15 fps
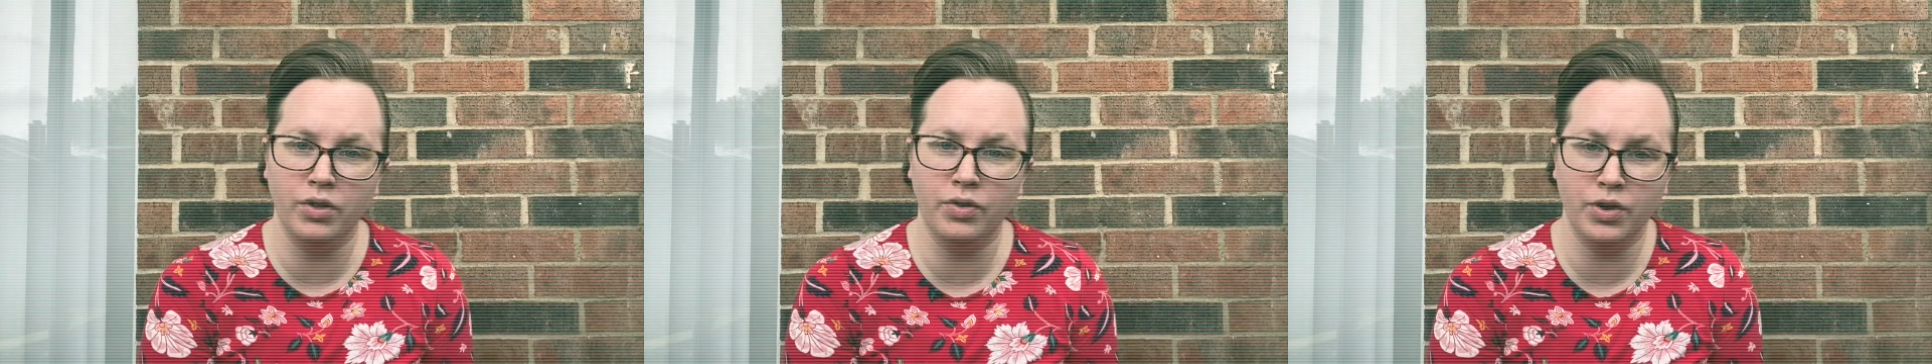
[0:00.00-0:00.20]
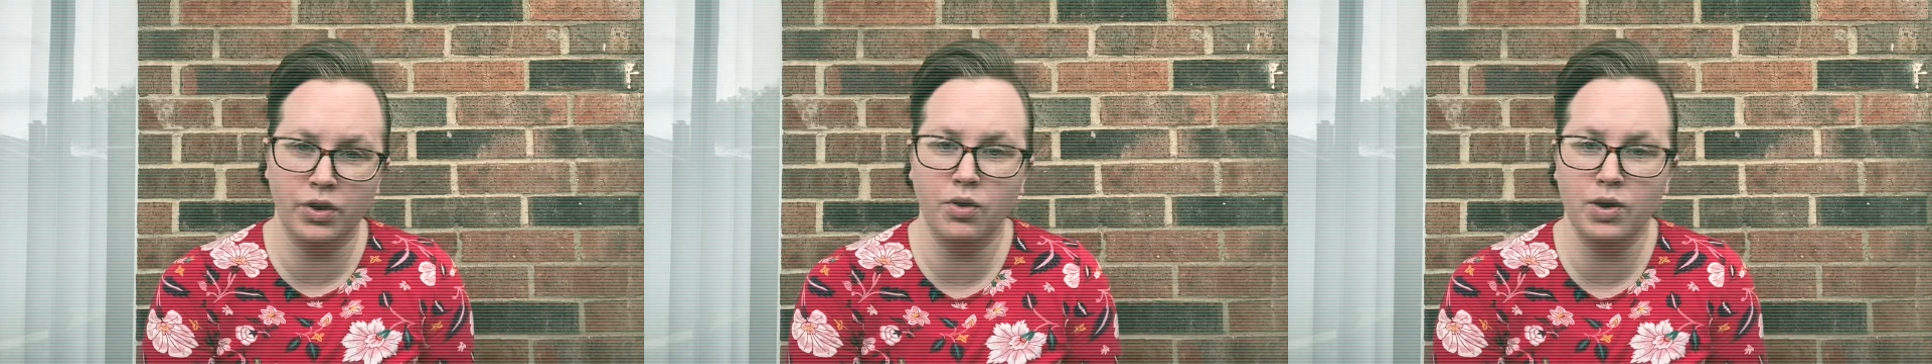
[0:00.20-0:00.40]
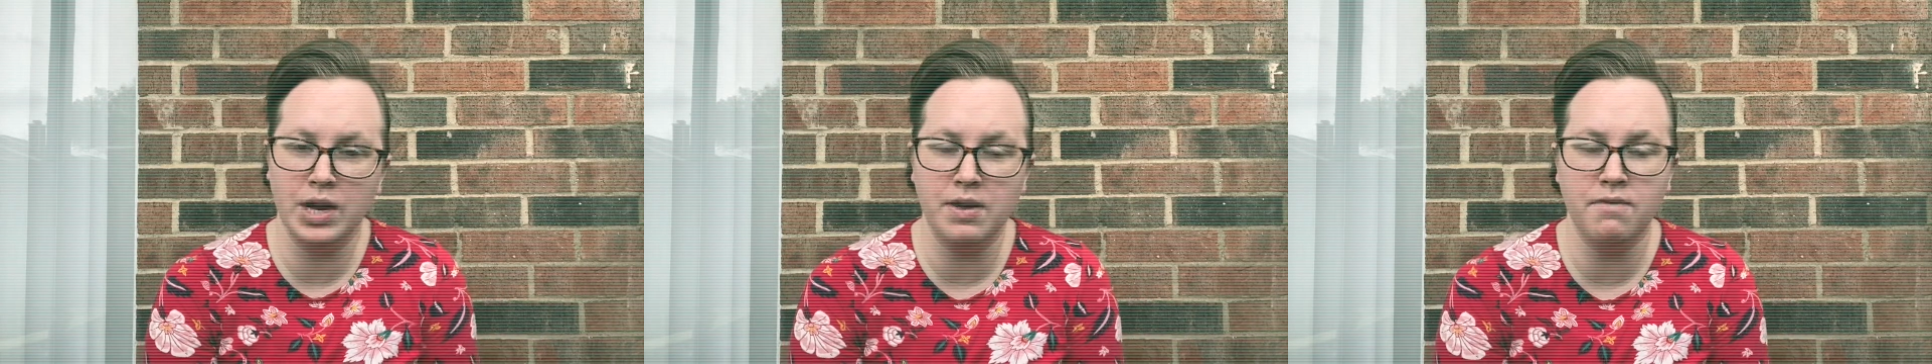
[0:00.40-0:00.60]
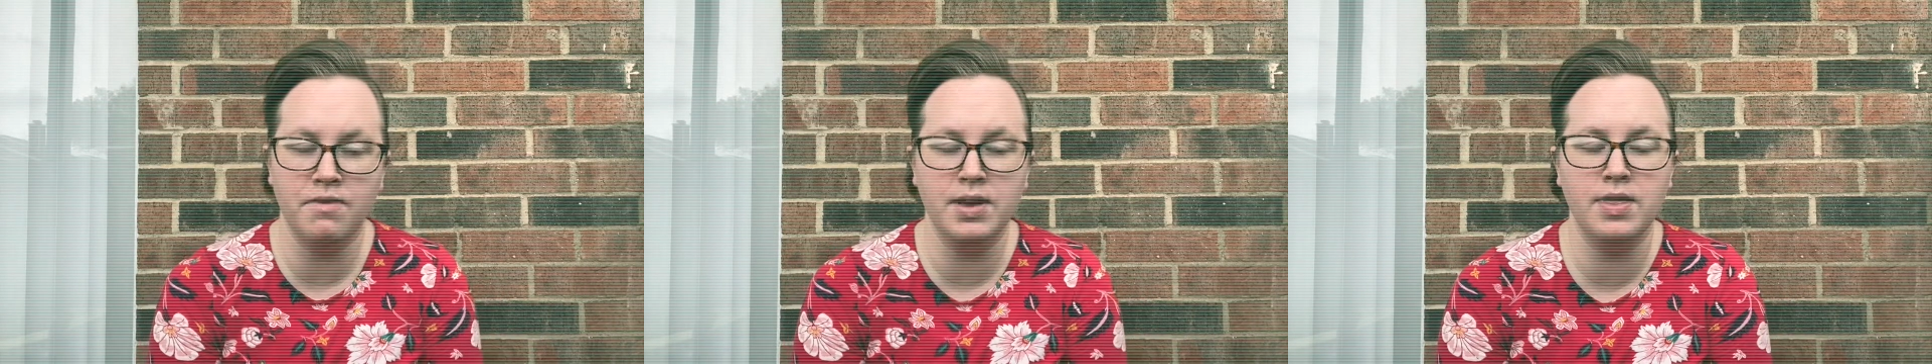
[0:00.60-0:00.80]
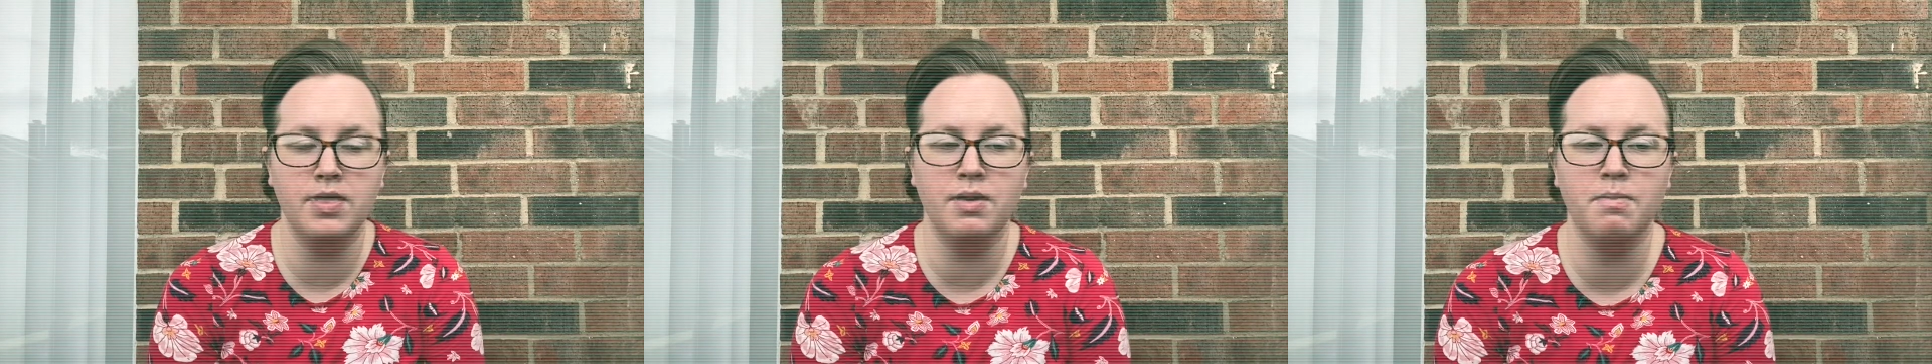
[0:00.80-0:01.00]
the grief
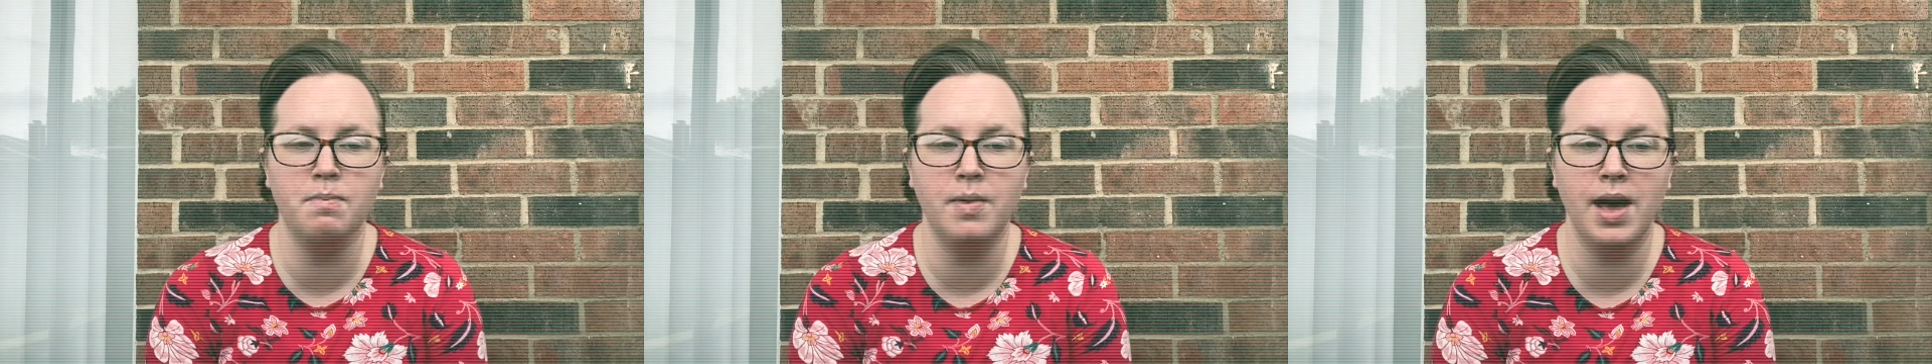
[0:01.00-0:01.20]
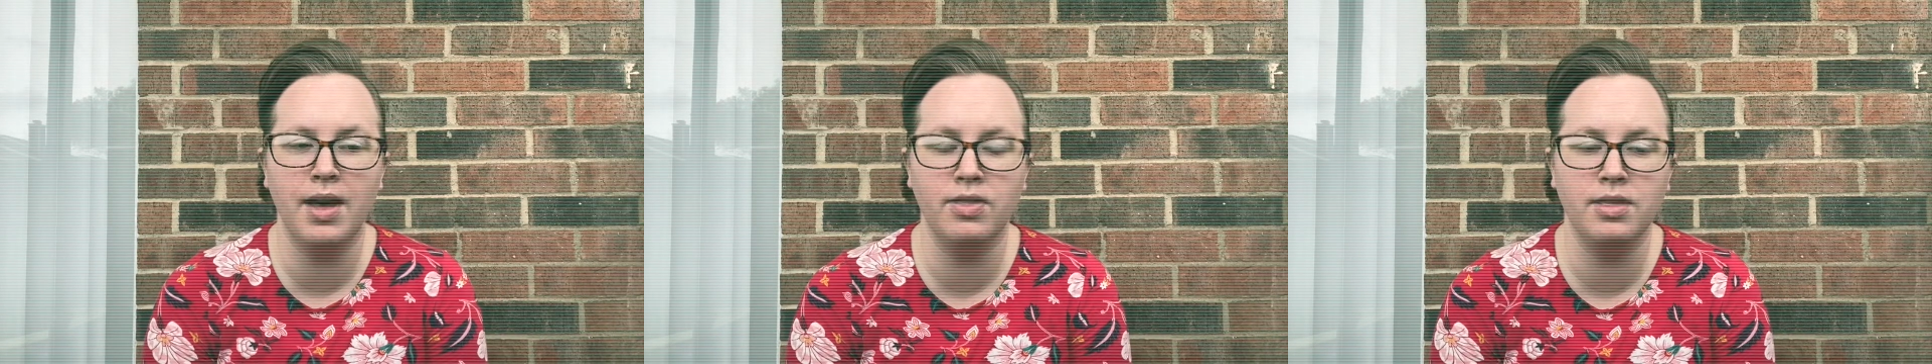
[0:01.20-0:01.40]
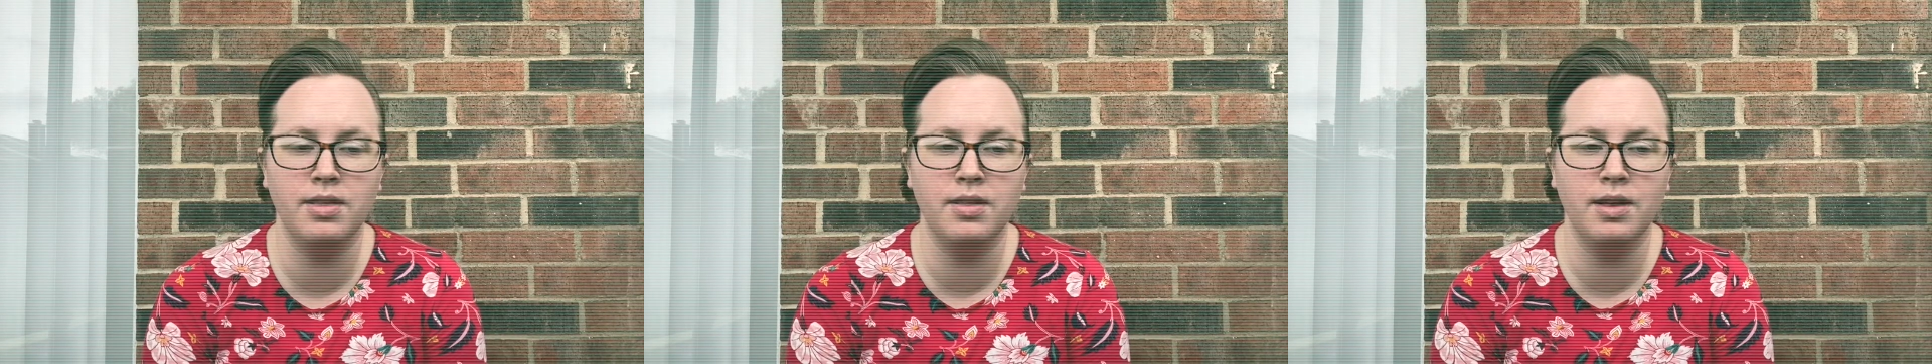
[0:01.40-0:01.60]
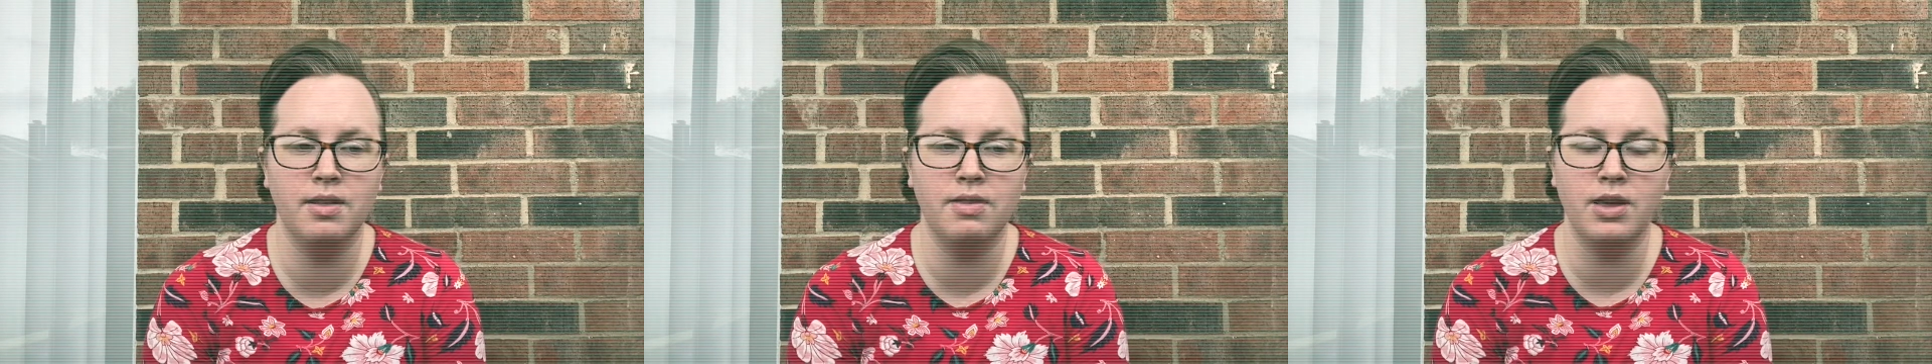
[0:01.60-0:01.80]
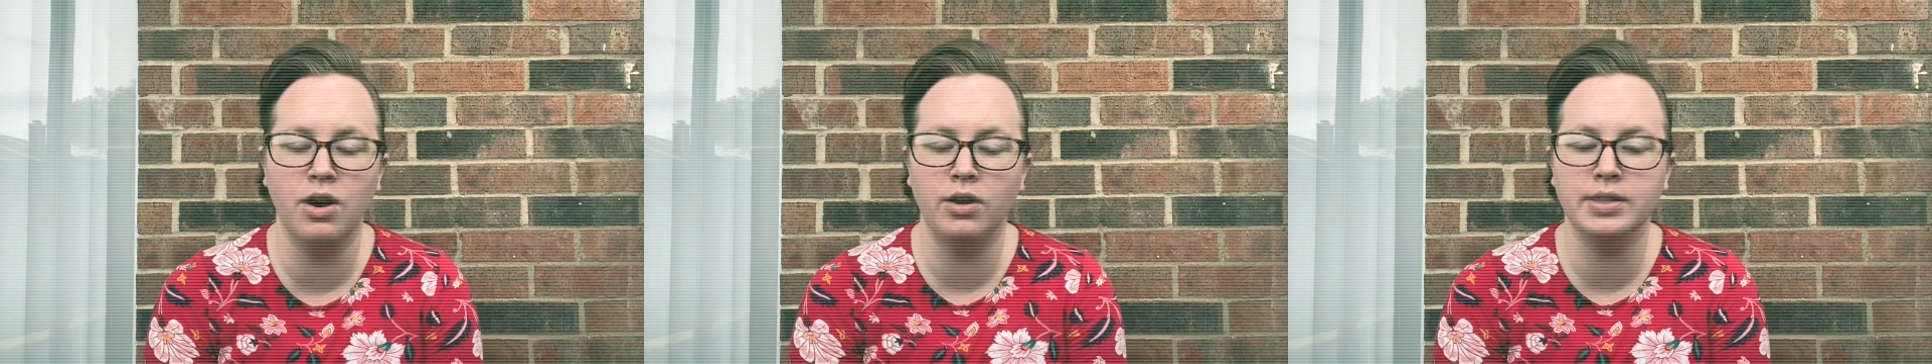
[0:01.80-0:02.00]
in
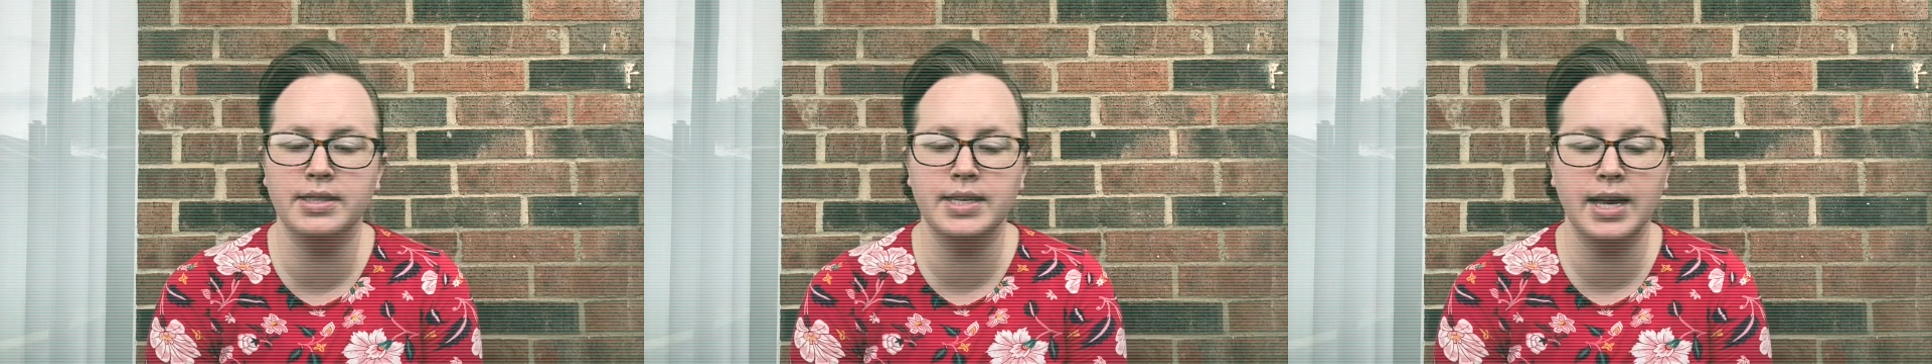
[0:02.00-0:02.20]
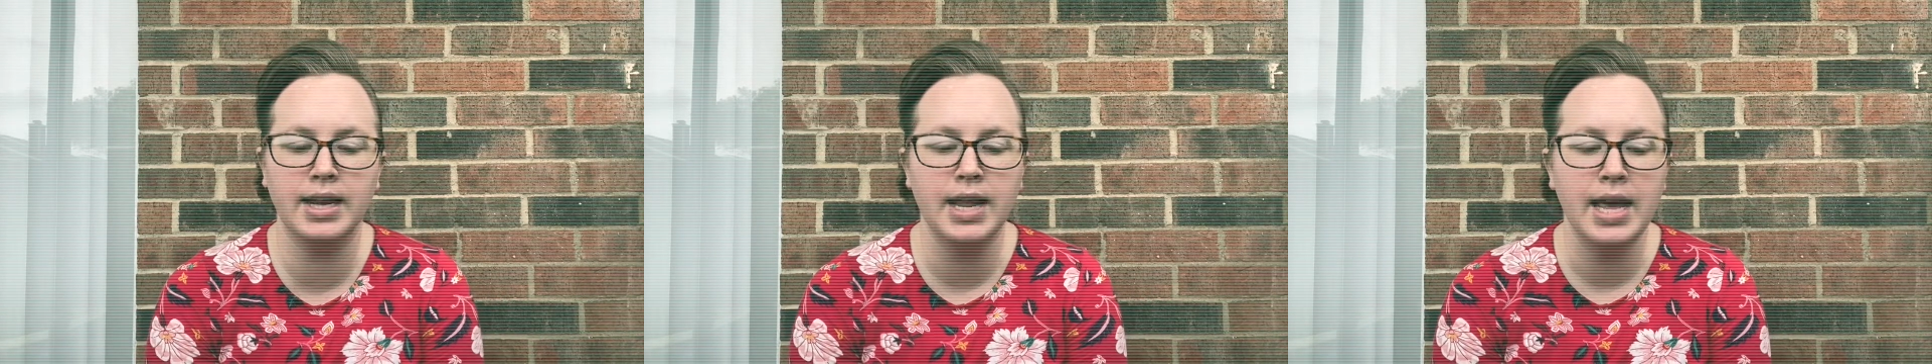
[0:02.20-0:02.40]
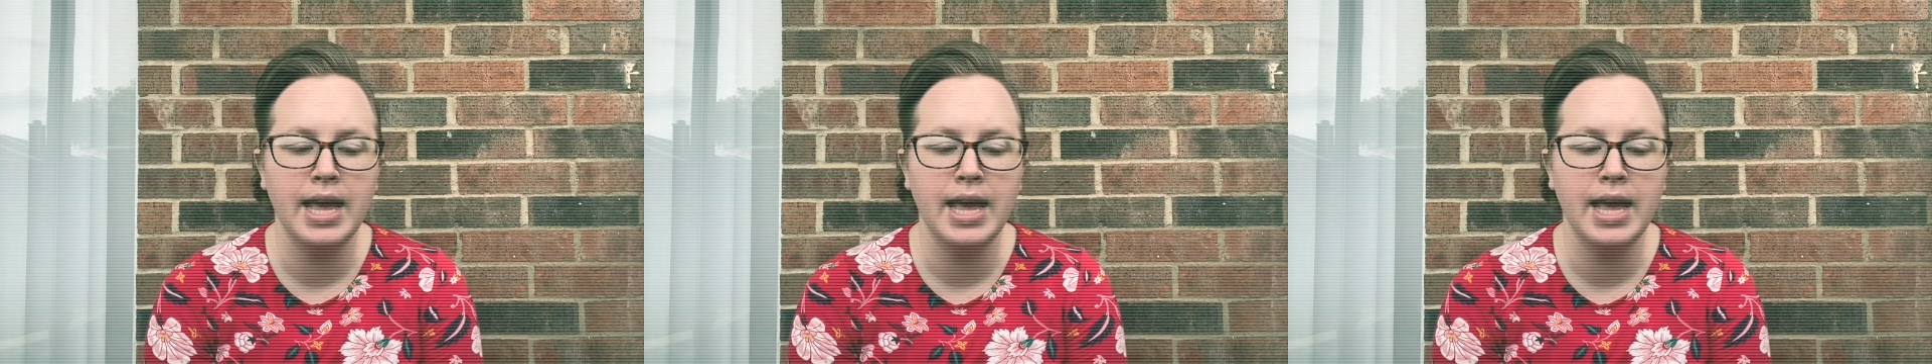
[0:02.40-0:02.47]
the onset.